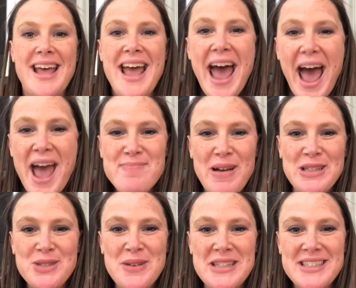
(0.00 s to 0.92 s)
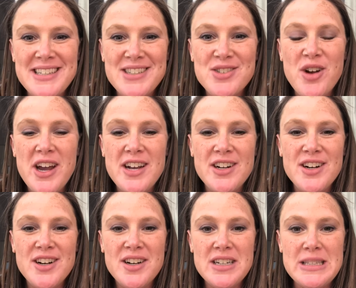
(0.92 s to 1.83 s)
Hey, my sweet sixth
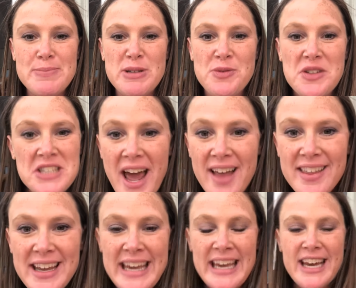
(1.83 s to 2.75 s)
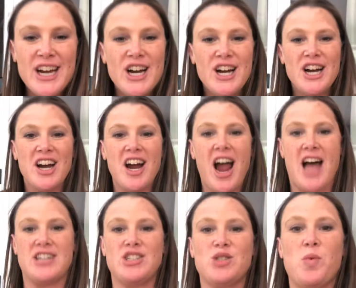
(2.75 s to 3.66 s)
graders, Miss Vitale here. I
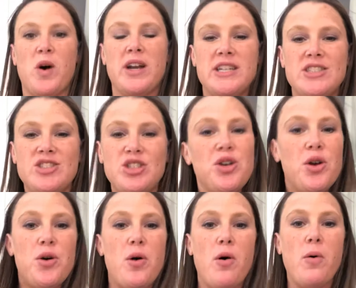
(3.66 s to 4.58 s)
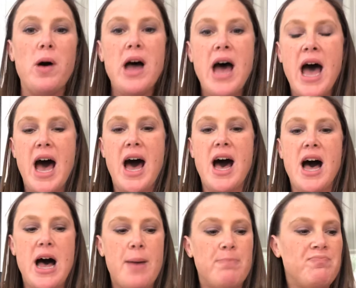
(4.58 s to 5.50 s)
just wanted to
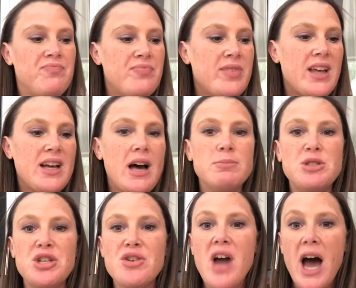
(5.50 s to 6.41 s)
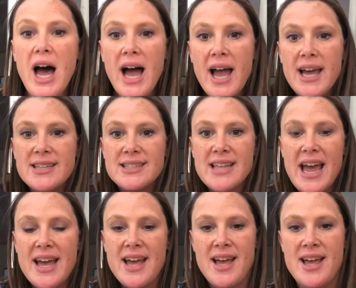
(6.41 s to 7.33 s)
come to you guys
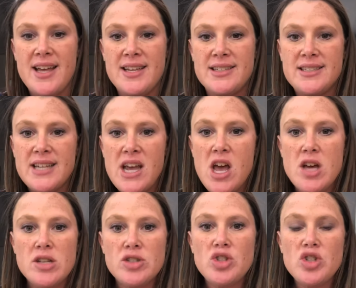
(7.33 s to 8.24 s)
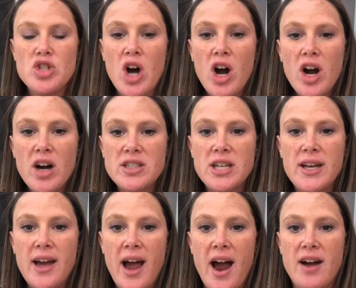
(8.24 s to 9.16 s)
and start
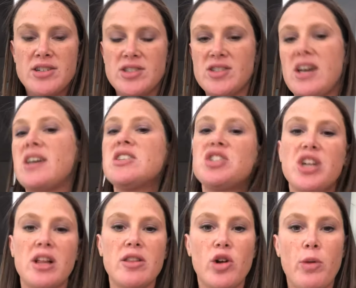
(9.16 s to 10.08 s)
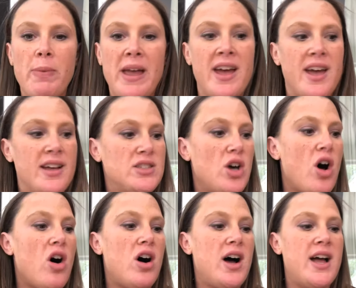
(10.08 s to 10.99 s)
our discussion a little bit
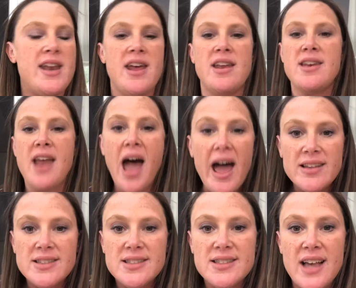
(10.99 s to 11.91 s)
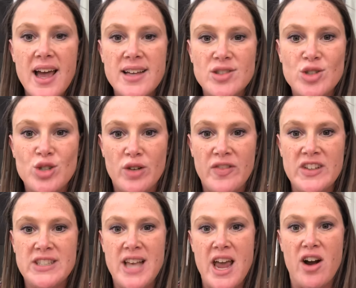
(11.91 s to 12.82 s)
on nets and
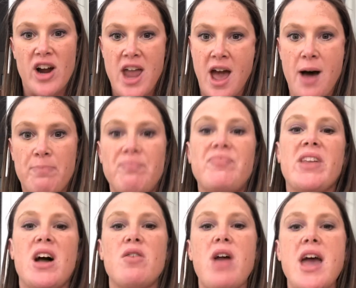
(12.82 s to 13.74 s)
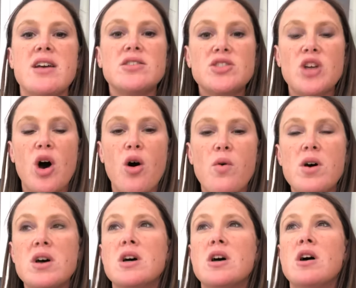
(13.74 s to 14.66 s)
surface area. Okay, so
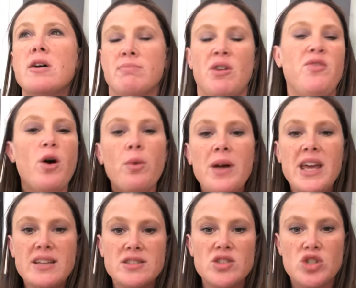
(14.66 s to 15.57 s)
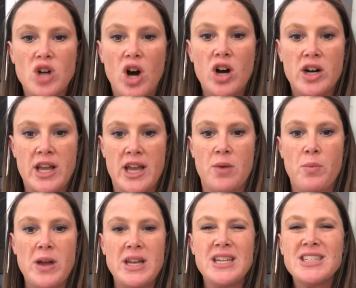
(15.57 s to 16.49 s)
before we get started,
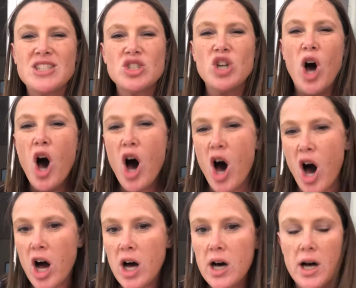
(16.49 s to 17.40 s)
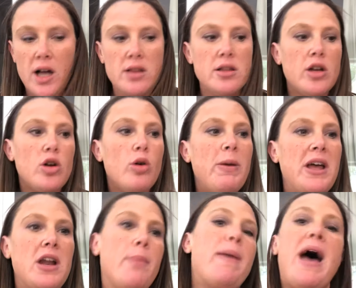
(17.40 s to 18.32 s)
we need to talk a little
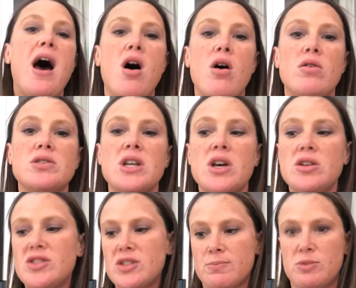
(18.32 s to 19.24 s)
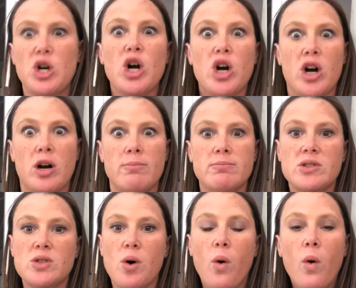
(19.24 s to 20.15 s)
bit about some
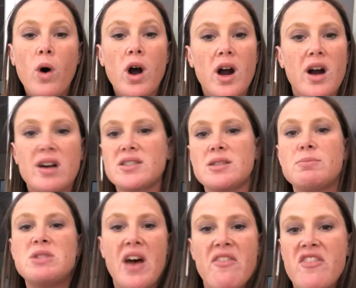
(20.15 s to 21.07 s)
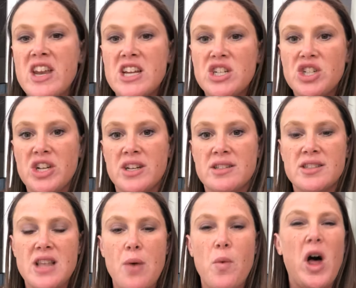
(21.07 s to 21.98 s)
terms or some definitions
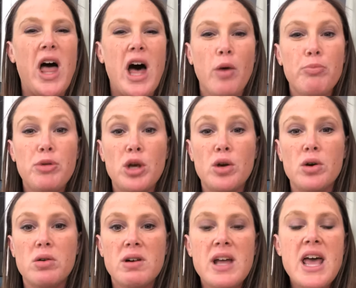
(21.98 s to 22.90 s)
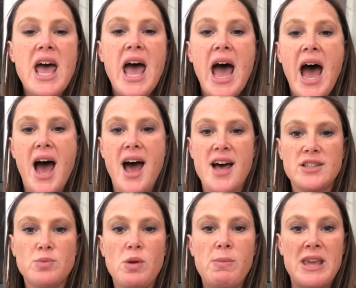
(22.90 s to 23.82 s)
that will help you
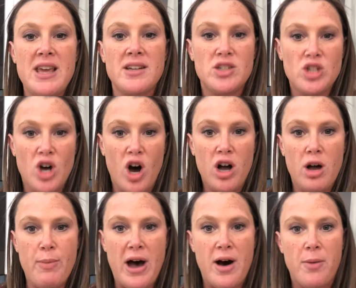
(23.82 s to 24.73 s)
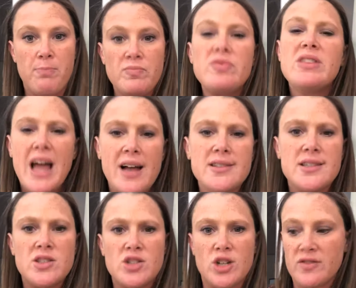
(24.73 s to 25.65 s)
as we begin to talk about
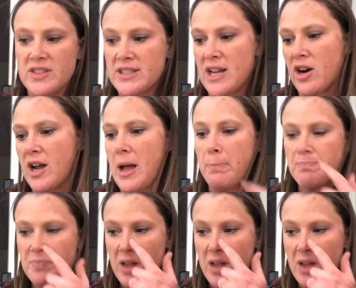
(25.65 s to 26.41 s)
nets and surface area.